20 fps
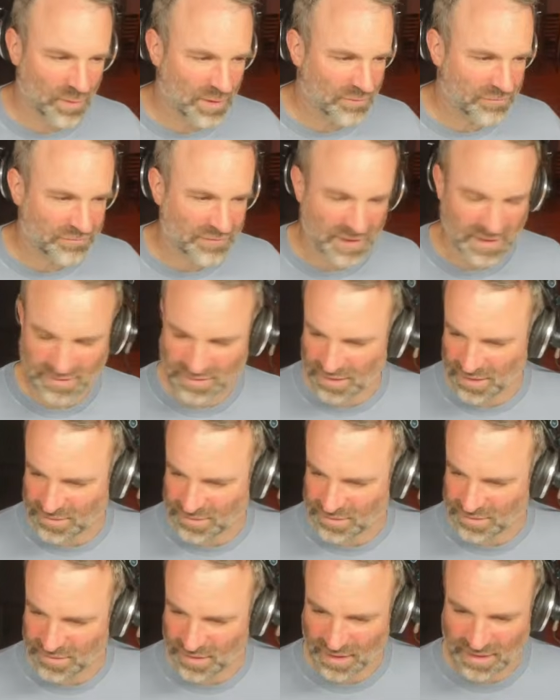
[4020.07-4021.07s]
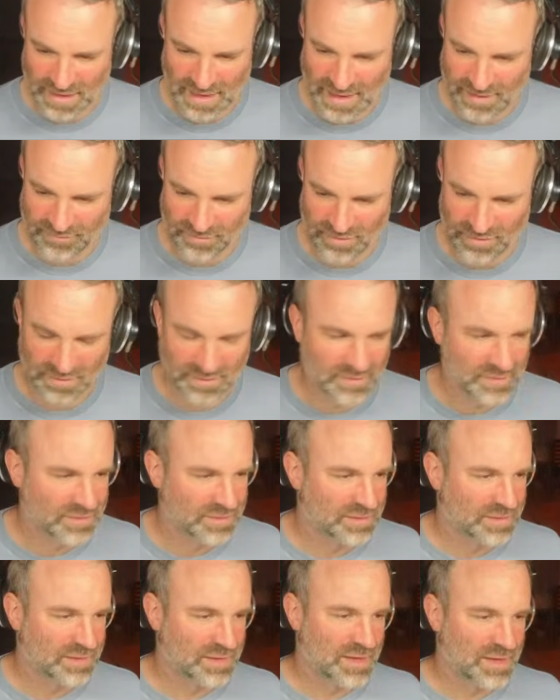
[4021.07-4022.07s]
fix. It's just I haven't.
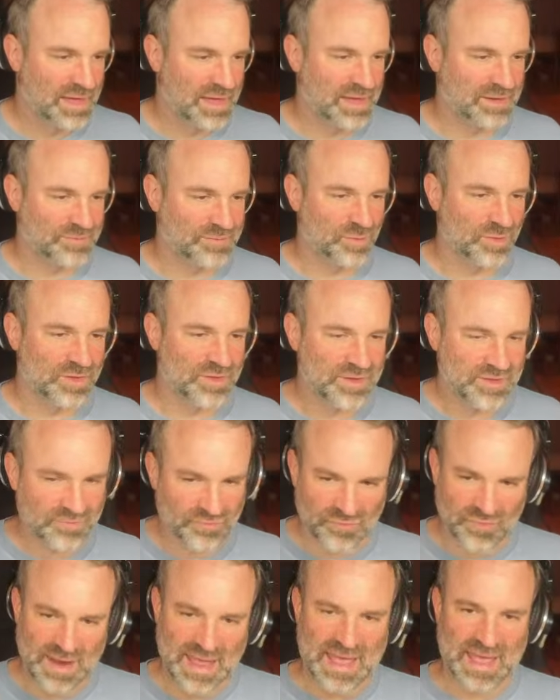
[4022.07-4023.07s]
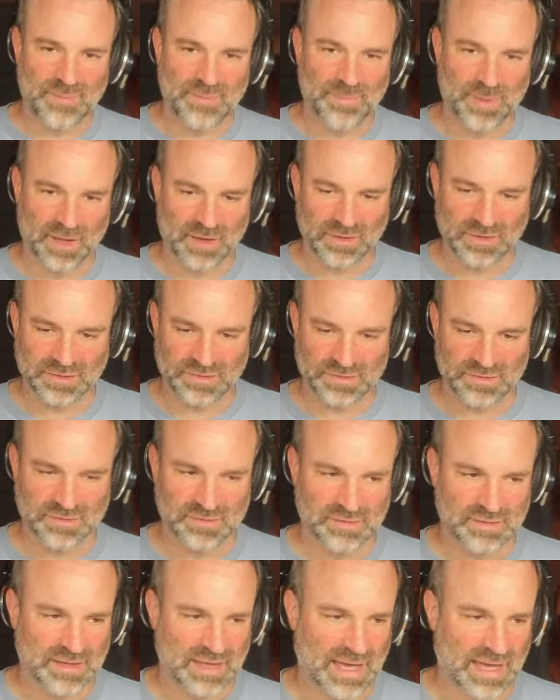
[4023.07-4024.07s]
It's one of these rare bugs,
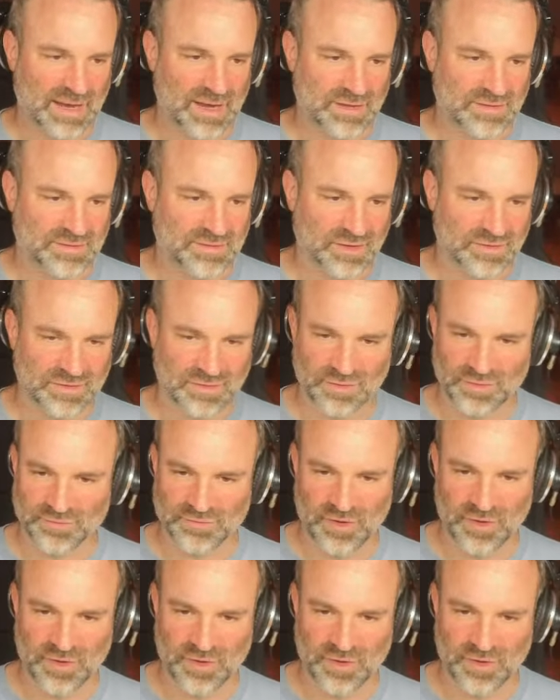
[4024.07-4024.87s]
and it doesn't throw